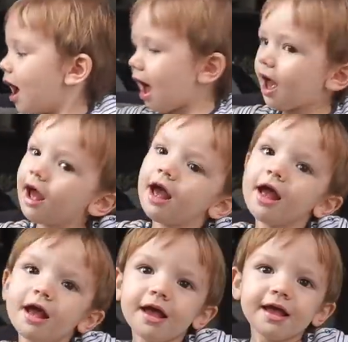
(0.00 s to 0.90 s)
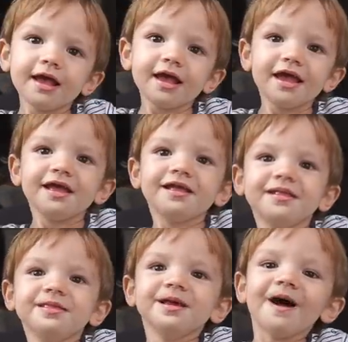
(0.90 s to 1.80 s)
Milo, can I have your
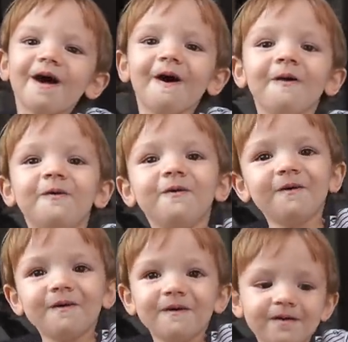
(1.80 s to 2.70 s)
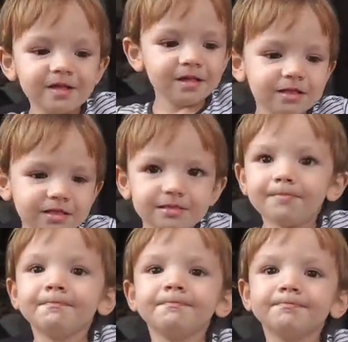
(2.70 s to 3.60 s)
dummy? No. Can I have your dum dum?
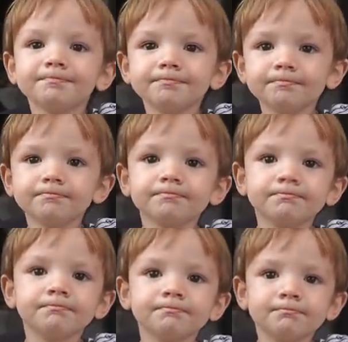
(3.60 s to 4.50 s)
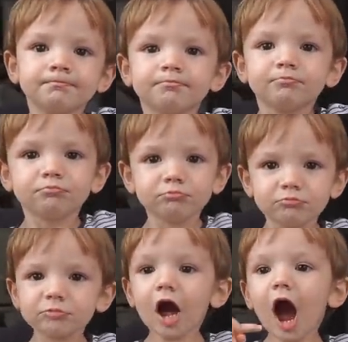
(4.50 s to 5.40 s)
Dum. Can I have it?
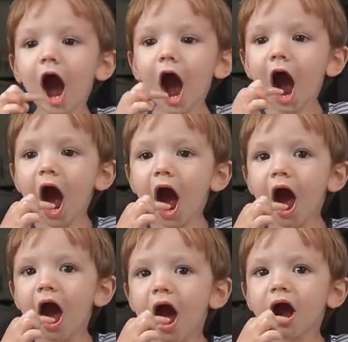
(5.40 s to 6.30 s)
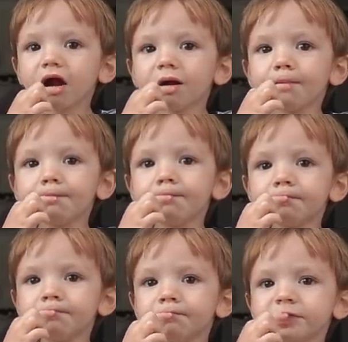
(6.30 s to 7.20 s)
Yeah,
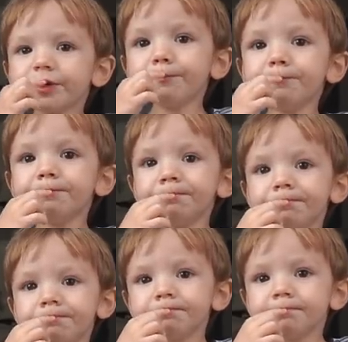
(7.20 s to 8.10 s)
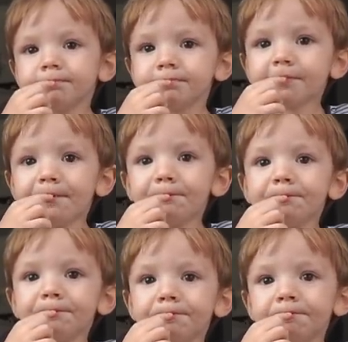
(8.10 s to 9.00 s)
dummy. Can I have it?
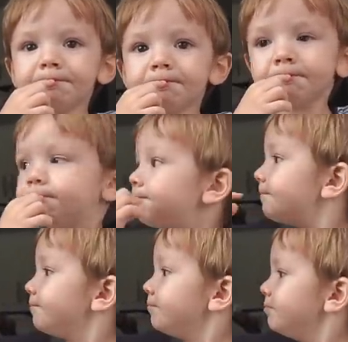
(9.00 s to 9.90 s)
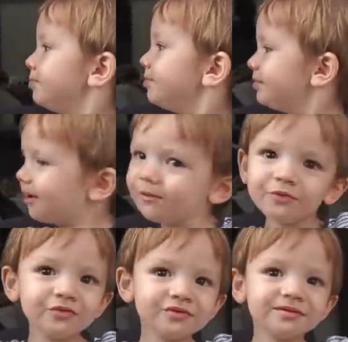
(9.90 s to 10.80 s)
Can I have your one? No.
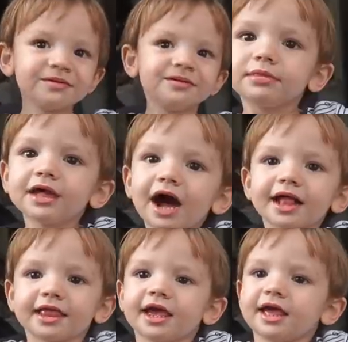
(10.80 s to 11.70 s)
No. Dad.